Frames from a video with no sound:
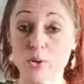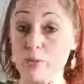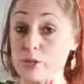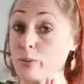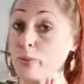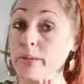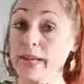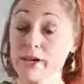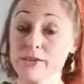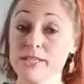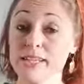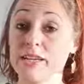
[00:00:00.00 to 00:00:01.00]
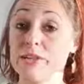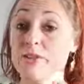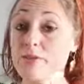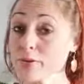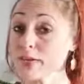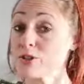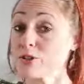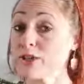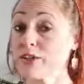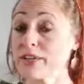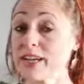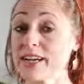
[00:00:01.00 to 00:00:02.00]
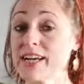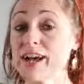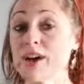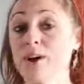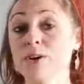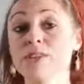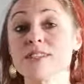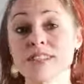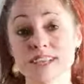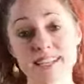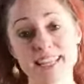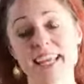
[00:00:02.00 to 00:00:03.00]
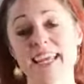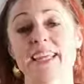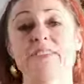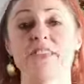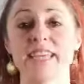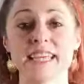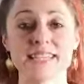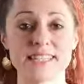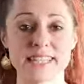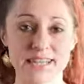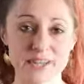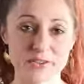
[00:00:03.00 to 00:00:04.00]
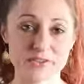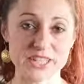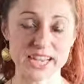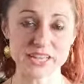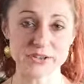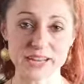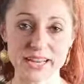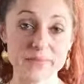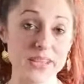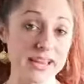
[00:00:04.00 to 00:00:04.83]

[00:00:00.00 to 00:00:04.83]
which we'll be hosting through Enjoy Yoga on Sunday the 6th of January.